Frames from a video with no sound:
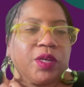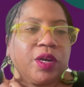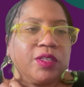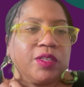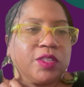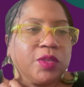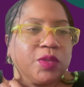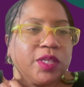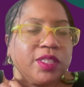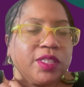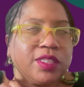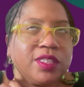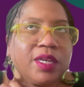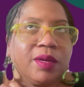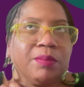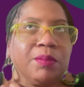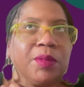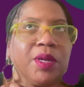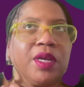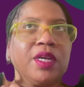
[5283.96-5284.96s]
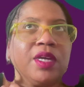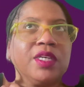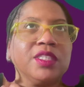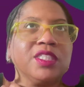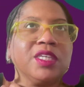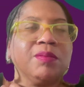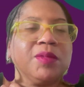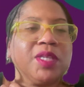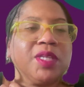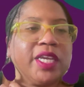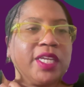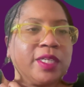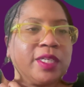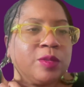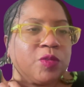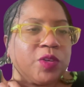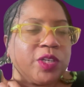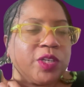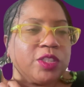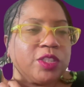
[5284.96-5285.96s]
We also did some
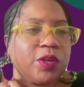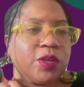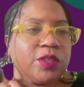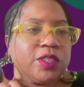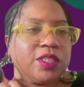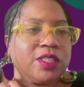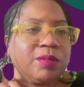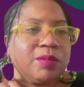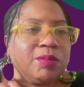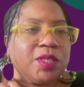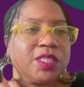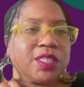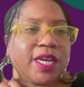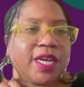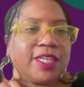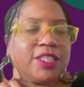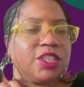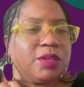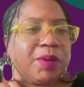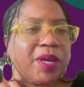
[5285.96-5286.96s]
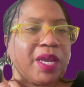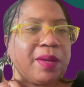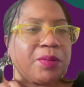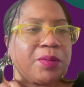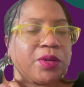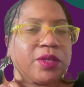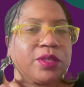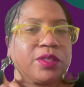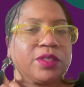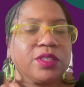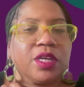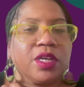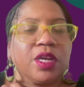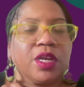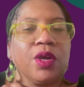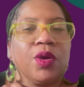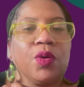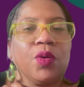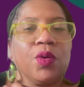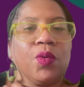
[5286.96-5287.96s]
lead-in research and some discussion papers
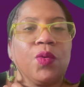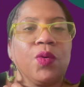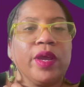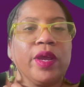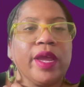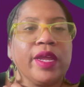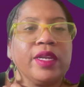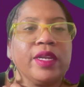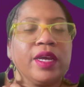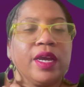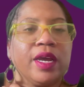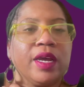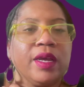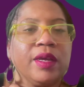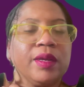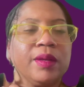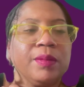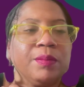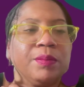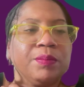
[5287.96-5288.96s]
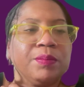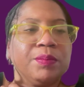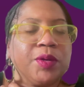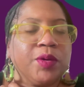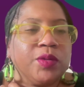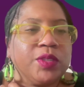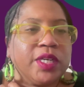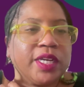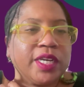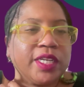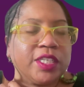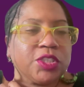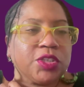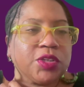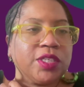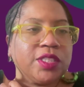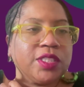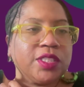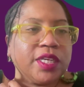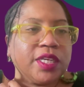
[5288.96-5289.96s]
on building and
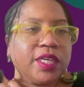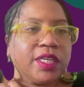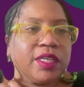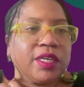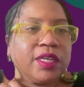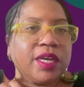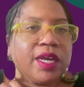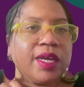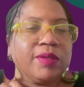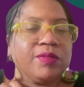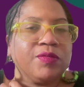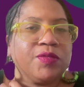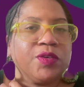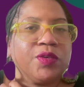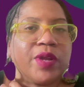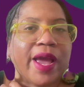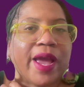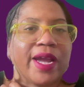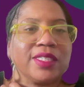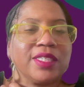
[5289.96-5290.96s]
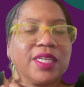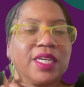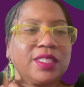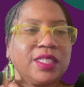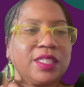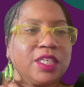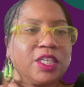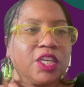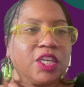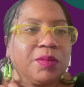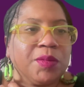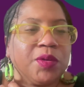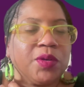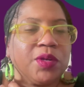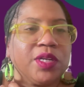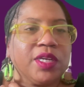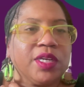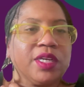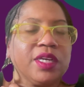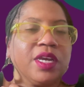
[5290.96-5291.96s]
increasing food access in the
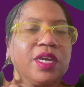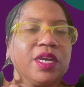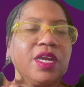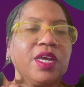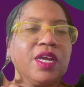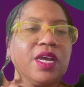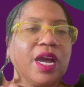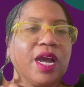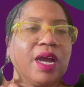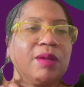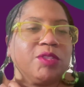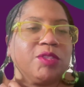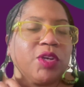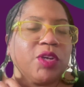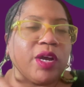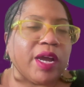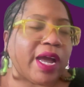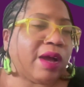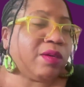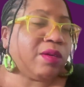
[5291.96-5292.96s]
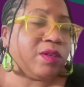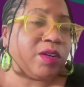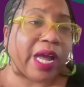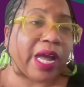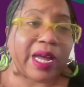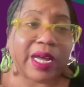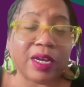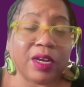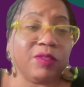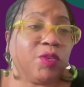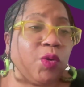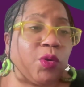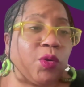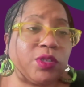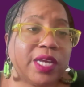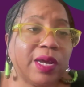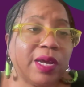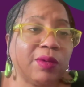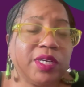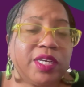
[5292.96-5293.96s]
community. So of
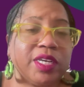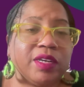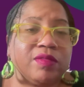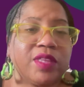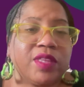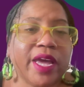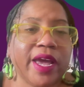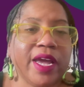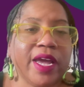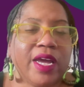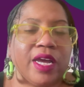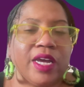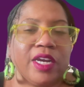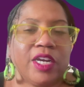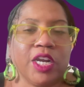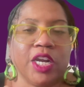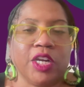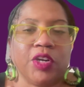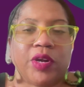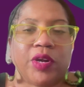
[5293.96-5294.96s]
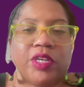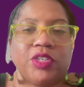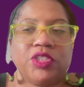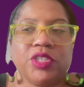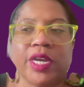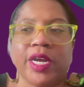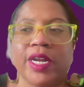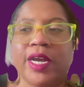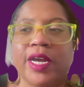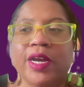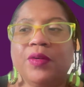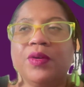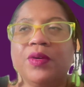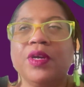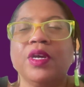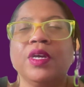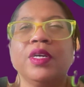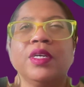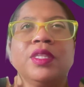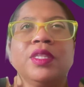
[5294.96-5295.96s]
course, I will give that a great shout out.
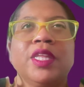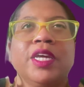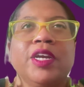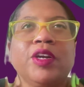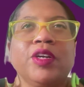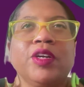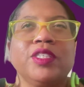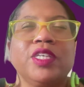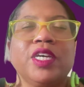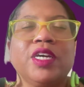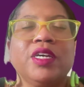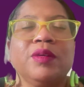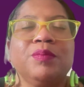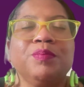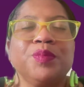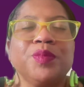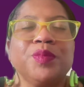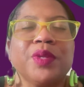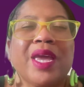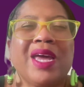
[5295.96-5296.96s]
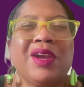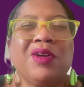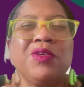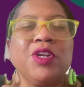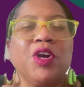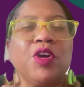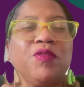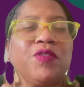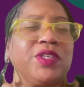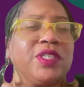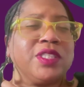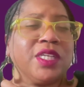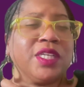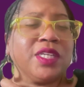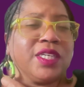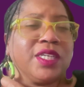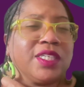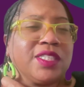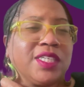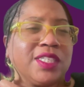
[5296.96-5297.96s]
There's I don't know if it's still
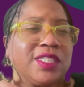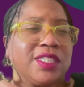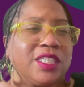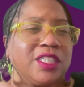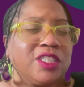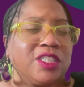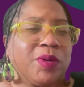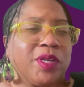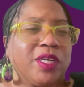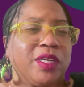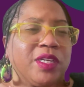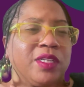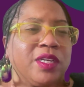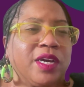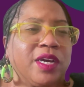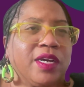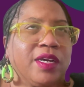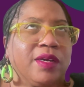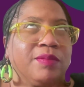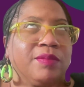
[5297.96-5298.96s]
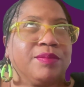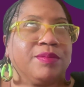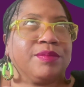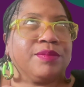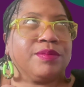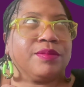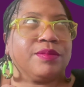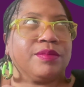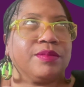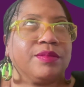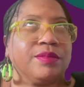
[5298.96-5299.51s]
in existence, but in